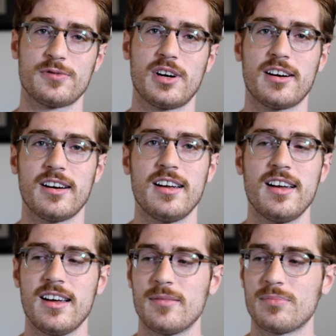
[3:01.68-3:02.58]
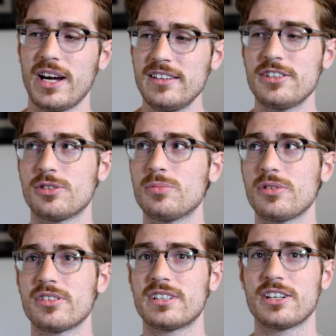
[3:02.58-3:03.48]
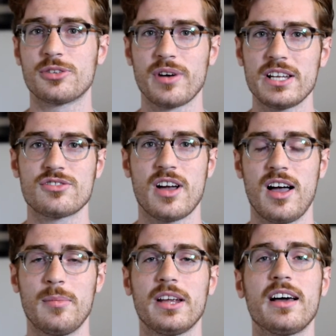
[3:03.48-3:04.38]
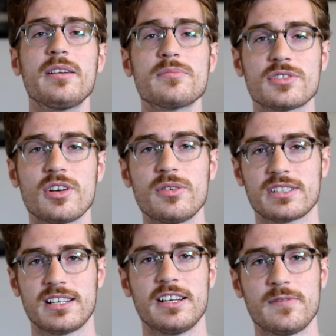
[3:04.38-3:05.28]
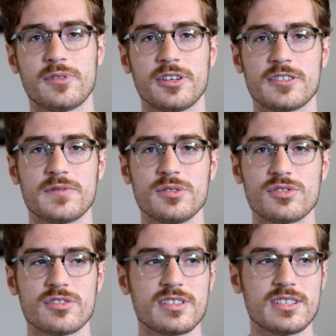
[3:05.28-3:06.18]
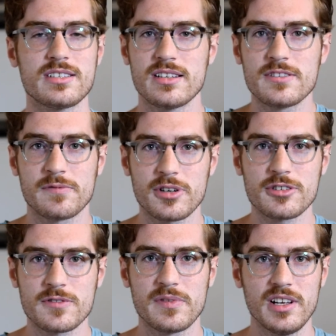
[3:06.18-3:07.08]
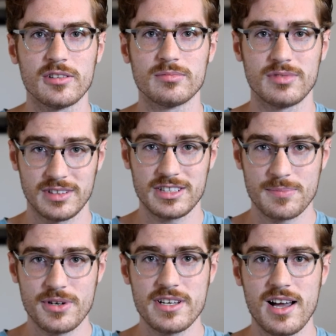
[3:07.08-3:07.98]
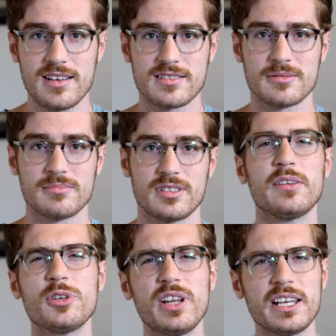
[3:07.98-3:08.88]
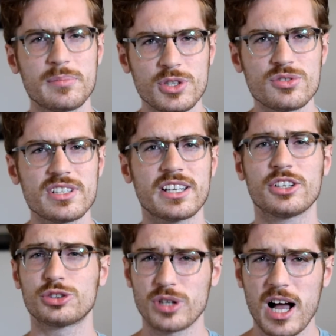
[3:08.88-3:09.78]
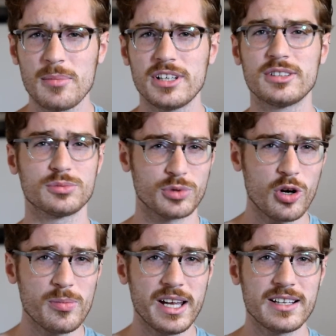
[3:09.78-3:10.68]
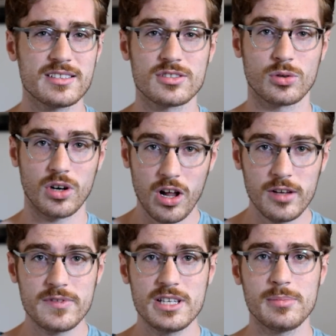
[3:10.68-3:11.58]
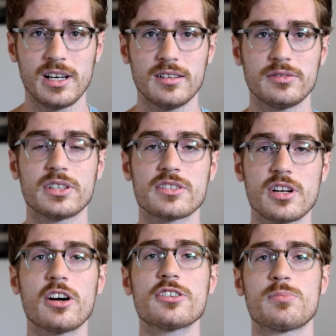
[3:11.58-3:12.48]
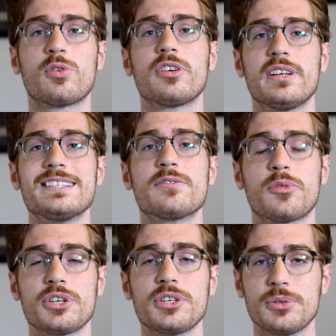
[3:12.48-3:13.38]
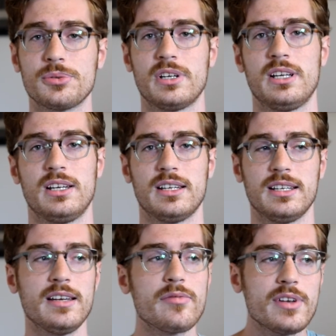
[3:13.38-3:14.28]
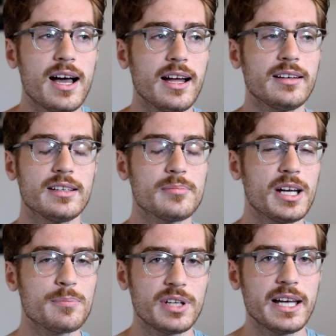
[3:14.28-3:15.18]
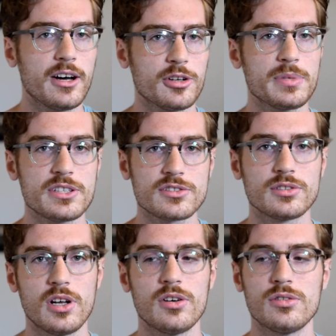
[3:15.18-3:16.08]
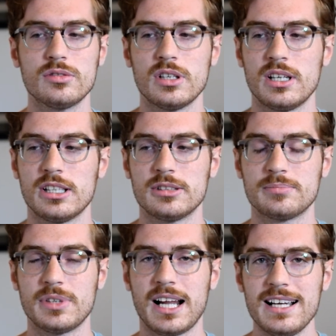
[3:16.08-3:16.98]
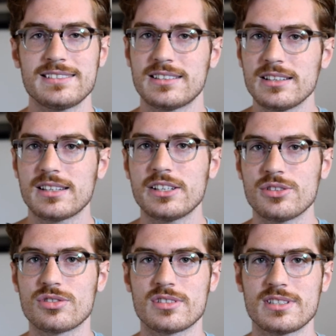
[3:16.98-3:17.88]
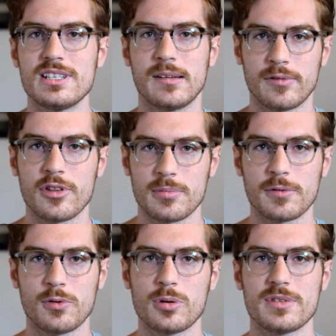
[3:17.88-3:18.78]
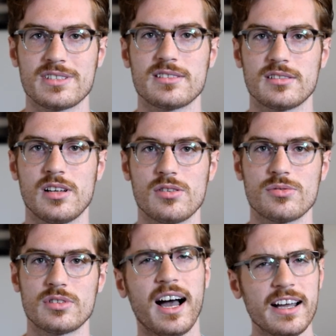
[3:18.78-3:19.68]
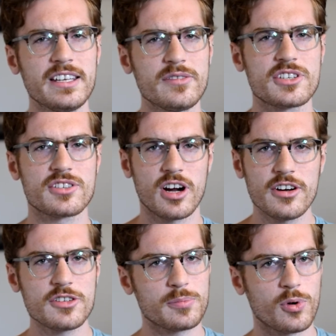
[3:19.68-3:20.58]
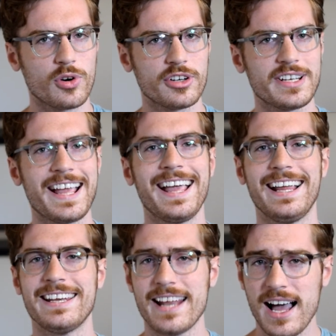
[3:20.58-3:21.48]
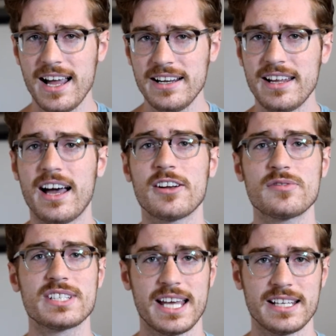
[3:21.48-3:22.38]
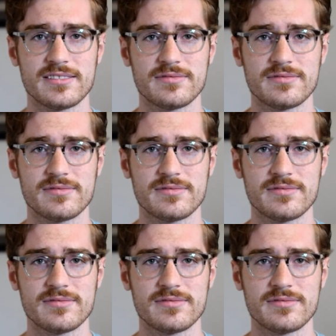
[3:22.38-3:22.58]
far. Bradley Cooper did a great job, and I am so excited for his future. This is his first film. That's pretty awesome. If you like music, drama, romance, or all of the above, A Star is Born is for you. If not, it might play out a bit slow, but I still think you should see it for the performances alone. I give A Star is Born a 9 out of 10.